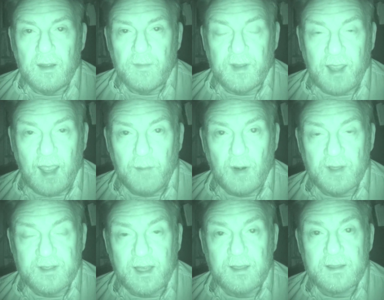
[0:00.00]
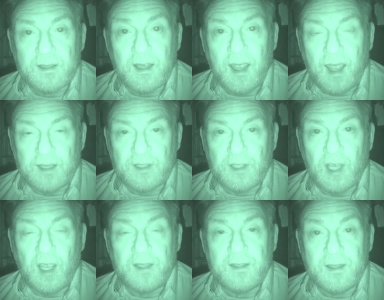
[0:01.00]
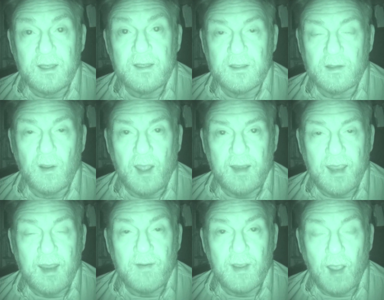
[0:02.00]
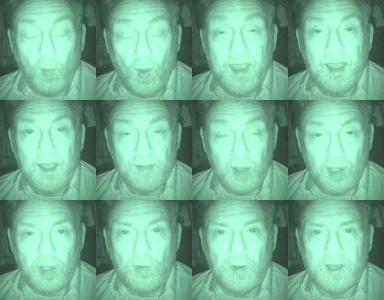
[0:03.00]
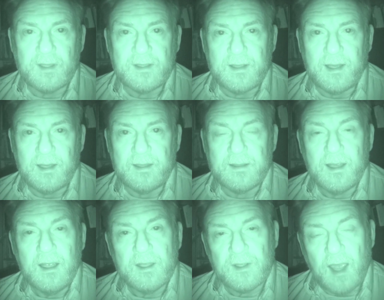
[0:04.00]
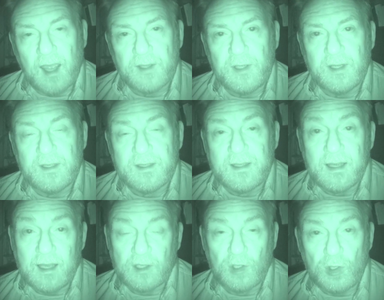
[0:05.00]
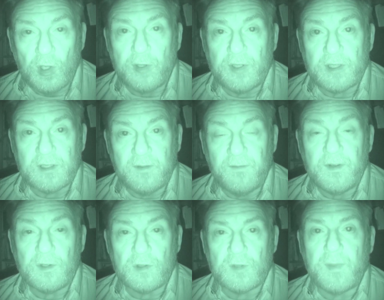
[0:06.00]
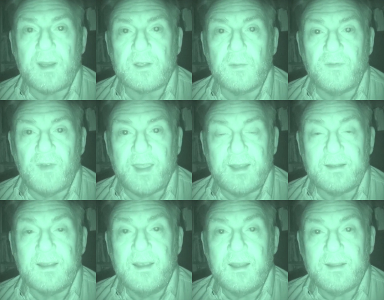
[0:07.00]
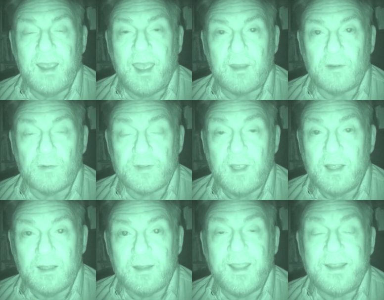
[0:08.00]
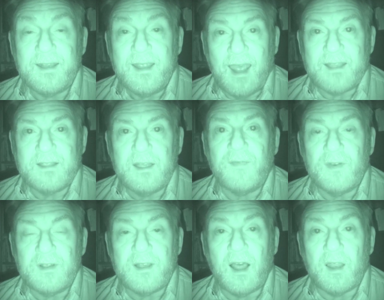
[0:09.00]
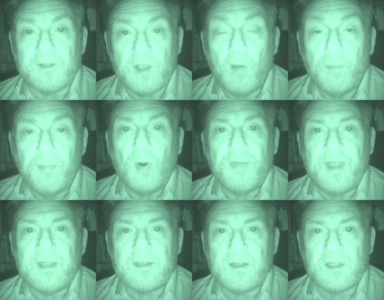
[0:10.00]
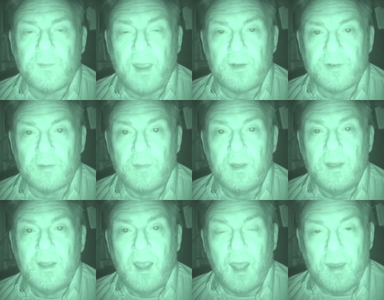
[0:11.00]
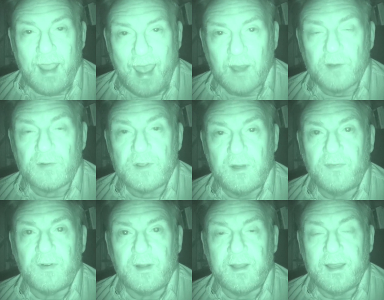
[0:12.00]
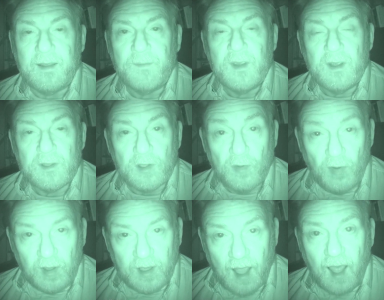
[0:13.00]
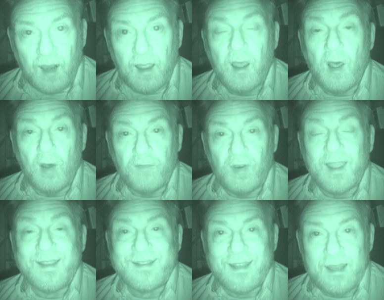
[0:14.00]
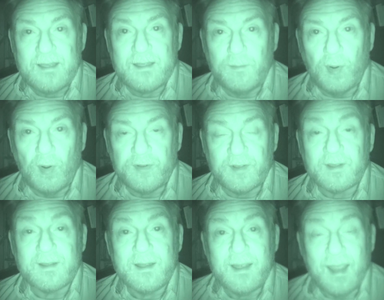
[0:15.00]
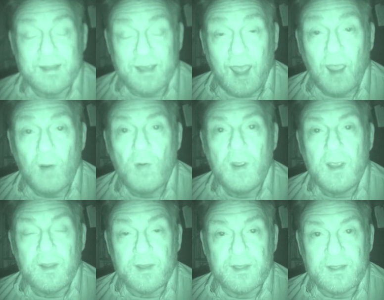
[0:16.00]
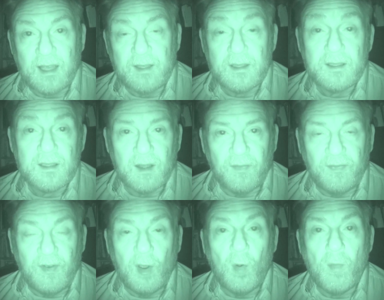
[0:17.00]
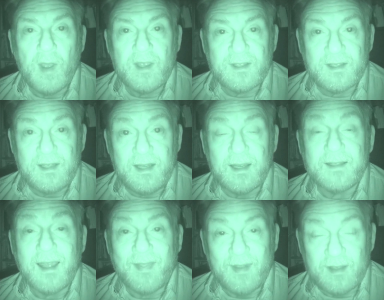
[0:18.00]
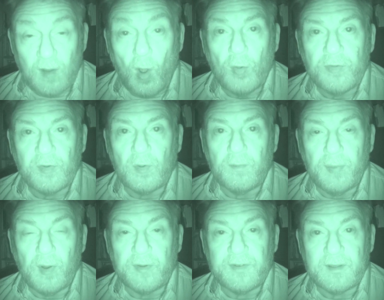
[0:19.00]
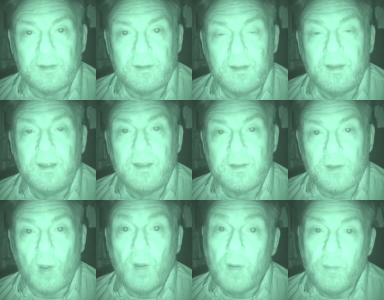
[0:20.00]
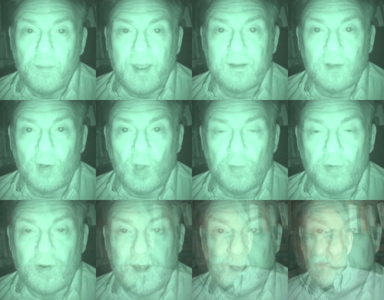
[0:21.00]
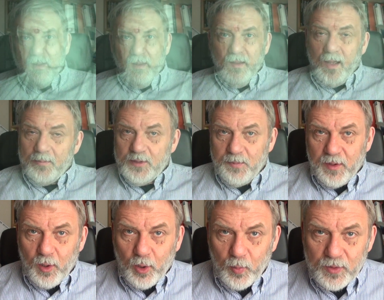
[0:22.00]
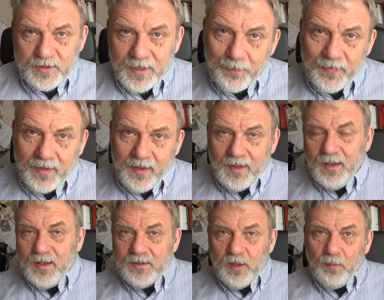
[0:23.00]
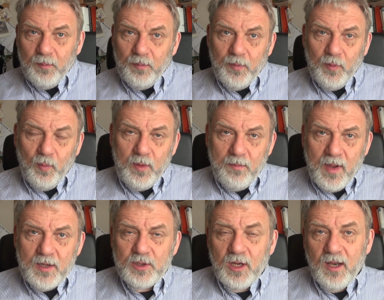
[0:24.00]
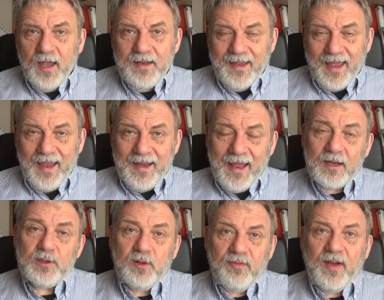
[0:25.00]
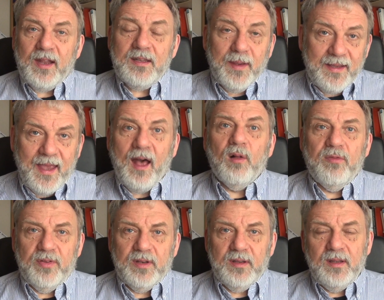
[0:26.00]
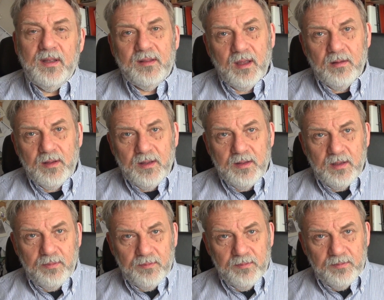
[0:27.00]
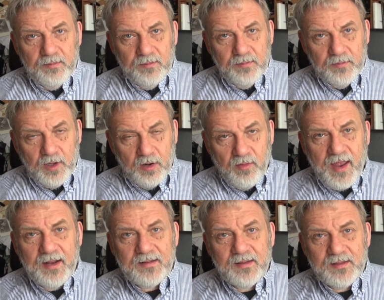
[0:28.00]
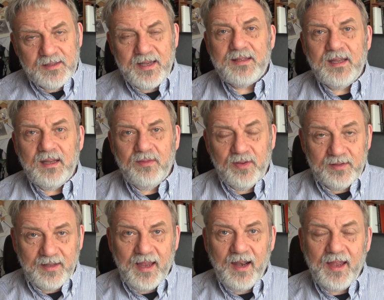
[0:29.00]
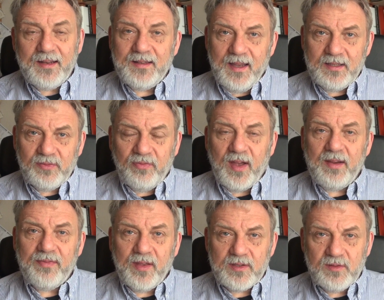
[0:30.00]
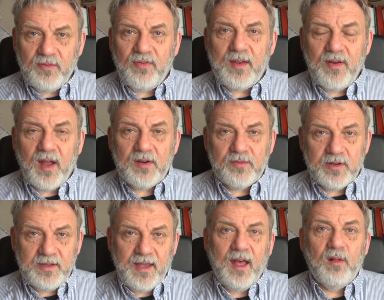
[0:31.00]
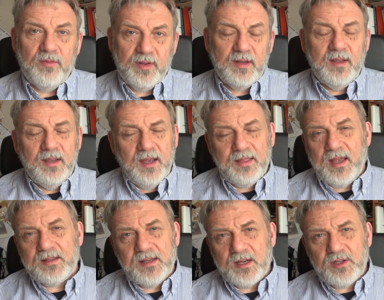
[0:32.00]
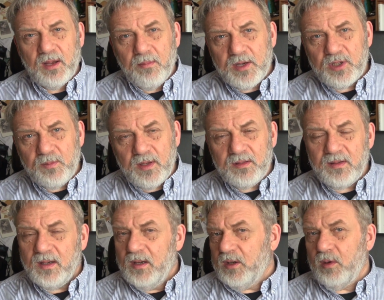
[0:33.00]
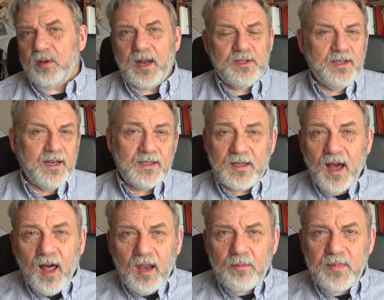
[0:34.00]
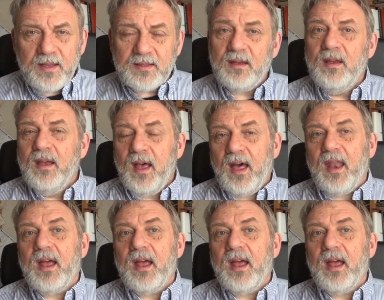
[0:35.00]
The camera sensor has turned it into an area, a way that you can see it. So as you can see, it's not just the visual spectrum of light that handles. Light has different colours, both ends of the spectrum, and it handles differently. So colour of light is important. It's how the sensors, the film, see it that is also important. So back to normal running. That was a bit odd, wasn't it? So we measure light in actual fact by Kelvin. Now, the correct setting for daylight is 5,500 Kelvin, and that's actually a measurement. You can actually get a color meter and